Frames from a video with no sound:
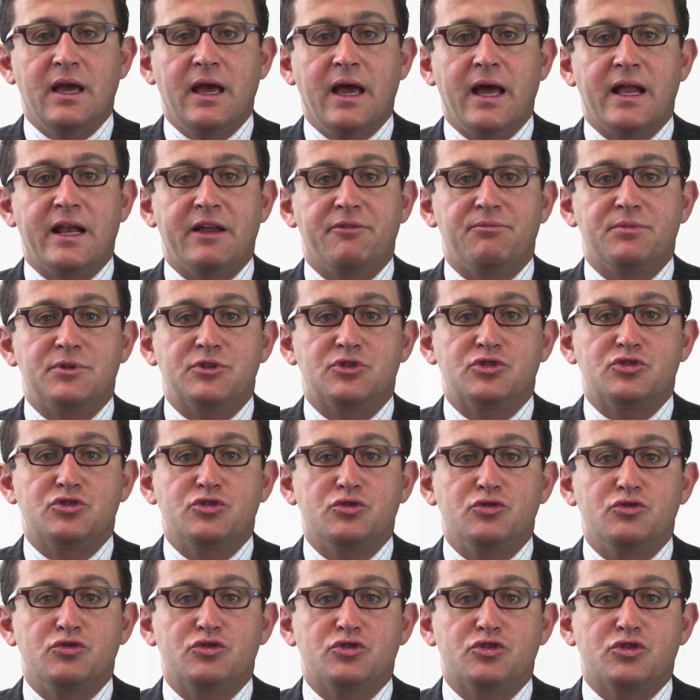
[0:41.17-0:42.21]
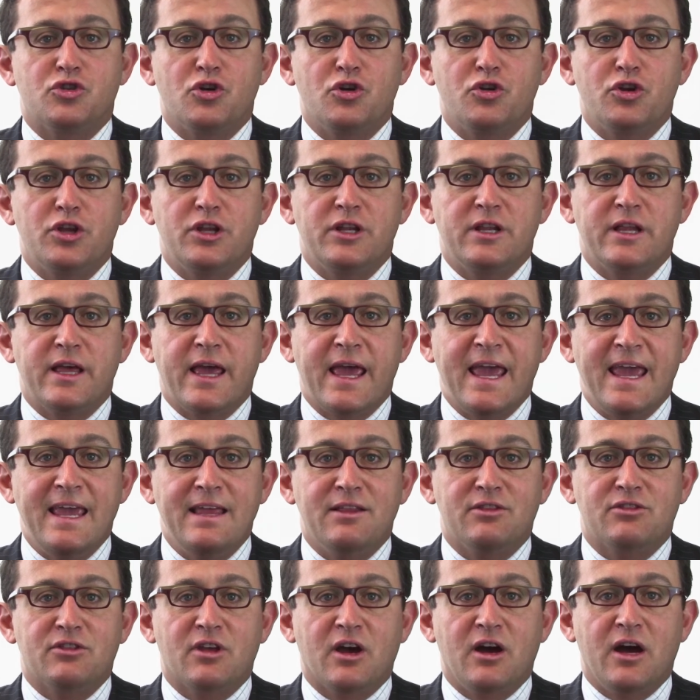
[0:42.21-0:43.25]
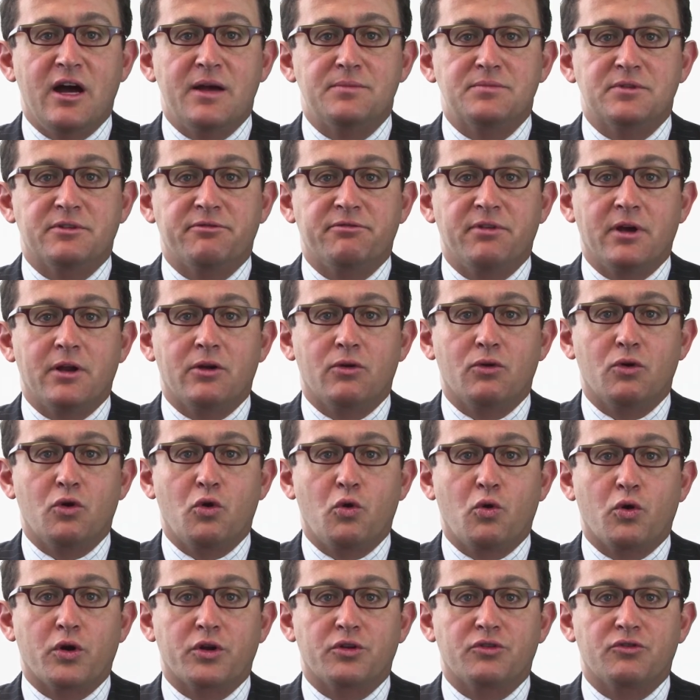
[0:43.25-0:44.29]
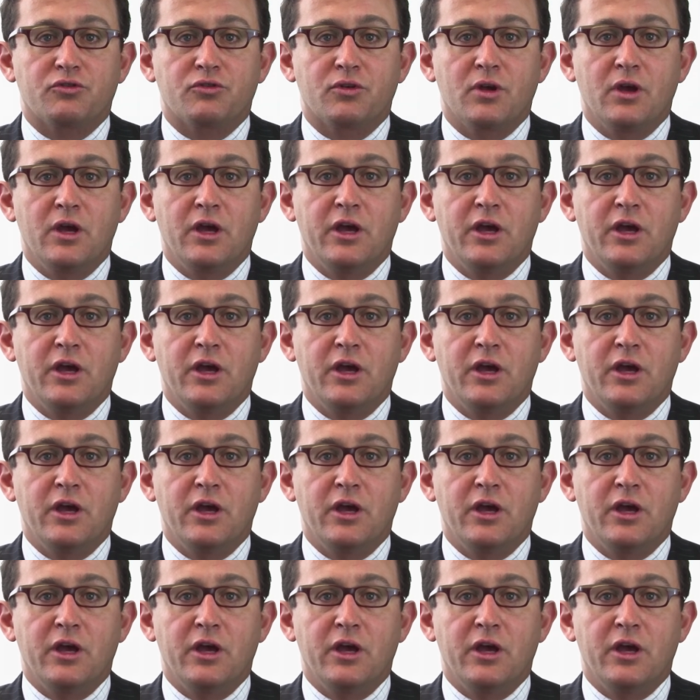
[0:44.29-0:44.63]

and have been sued 38 times in federal courts.